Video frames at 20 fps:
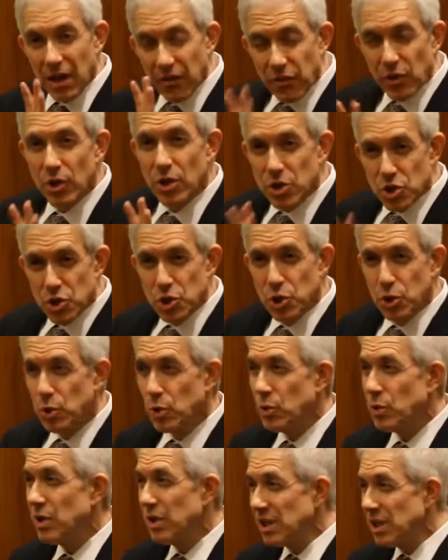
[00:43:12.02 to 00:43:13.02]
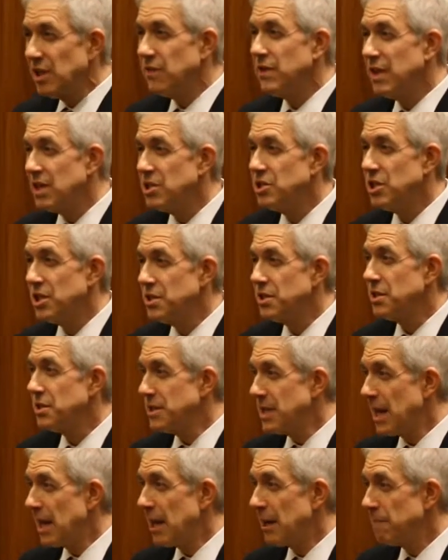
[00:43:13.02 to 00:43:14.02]
If you're a Jew living in Jesus'
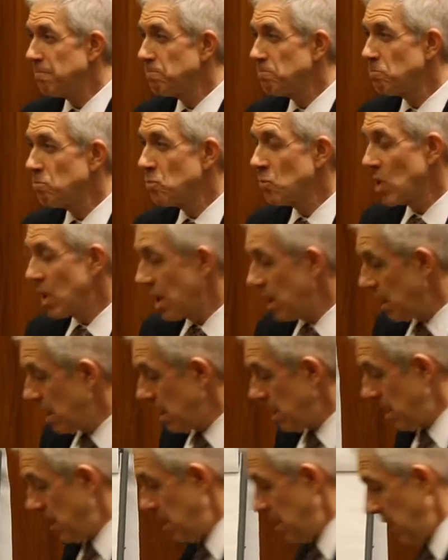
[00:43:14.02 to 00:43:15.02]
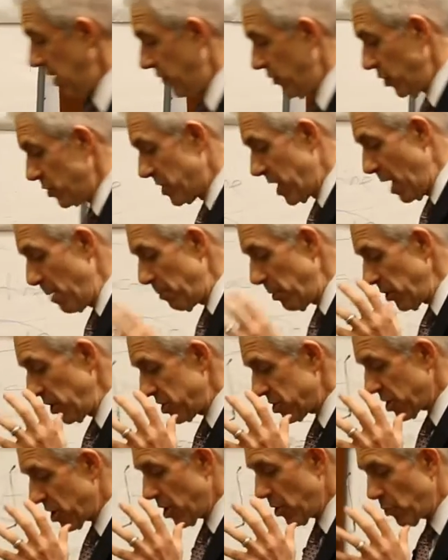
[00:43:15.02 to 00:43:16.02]
day, if your temple
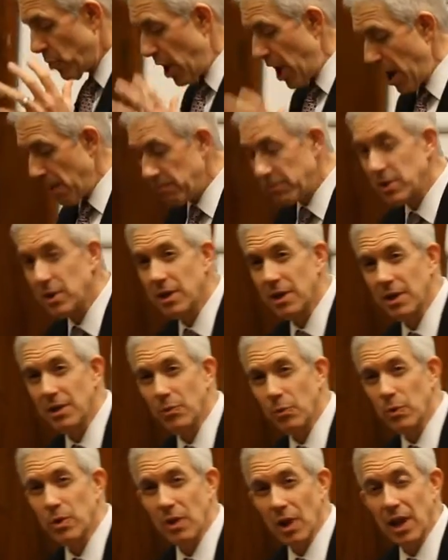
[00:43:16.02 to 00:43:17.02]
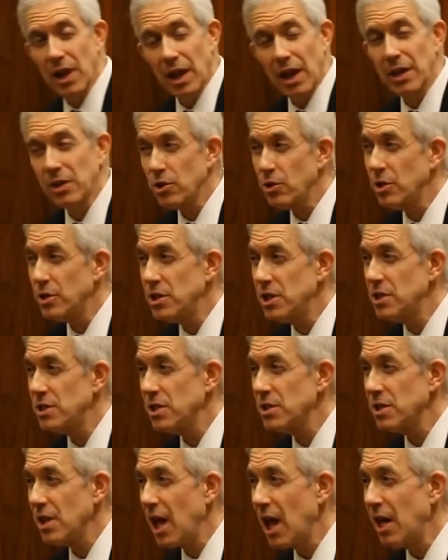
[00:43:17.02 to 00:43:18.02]
is corrupt, like during
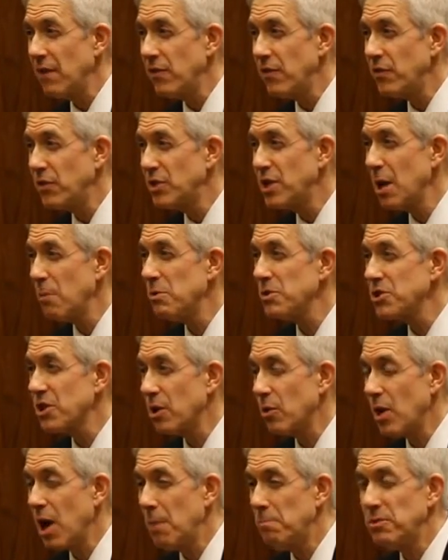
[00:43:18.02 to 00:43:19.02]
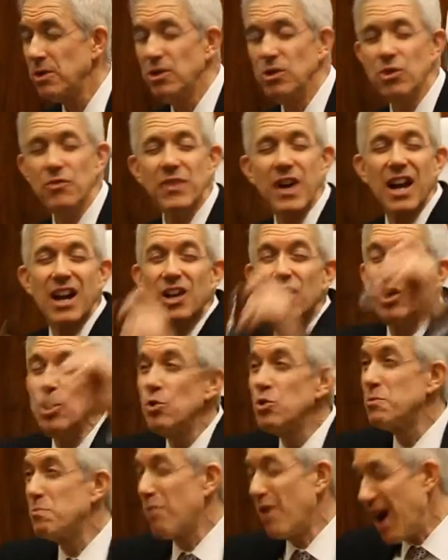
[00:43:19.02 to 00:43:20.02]
Jesus' life, if your temple's corrupt, you've got a
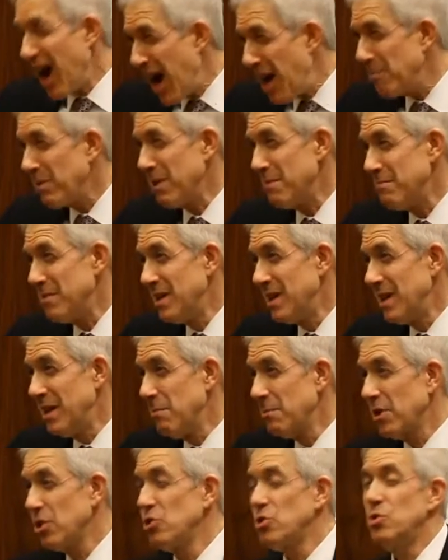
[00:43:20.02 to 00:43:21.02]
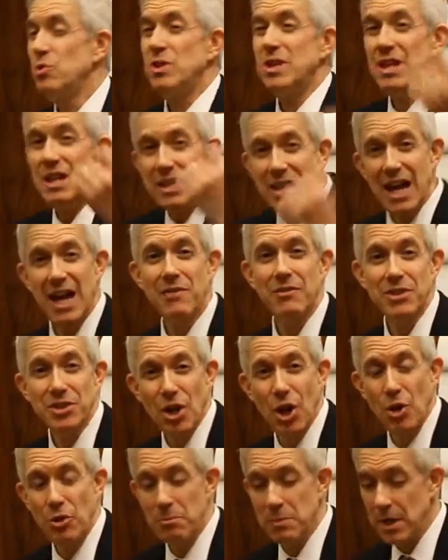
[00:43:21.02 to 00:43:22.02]
huge problem because you need to have
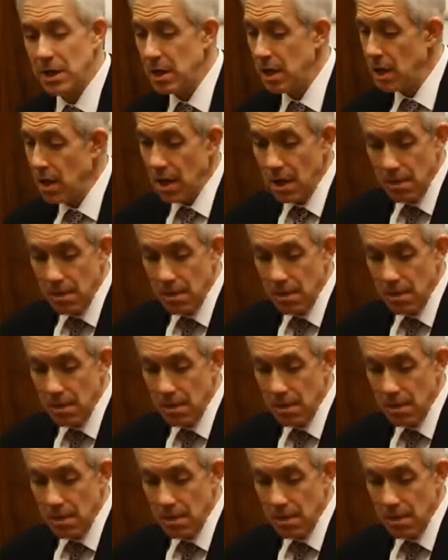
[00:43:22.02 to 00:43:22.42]
atonement,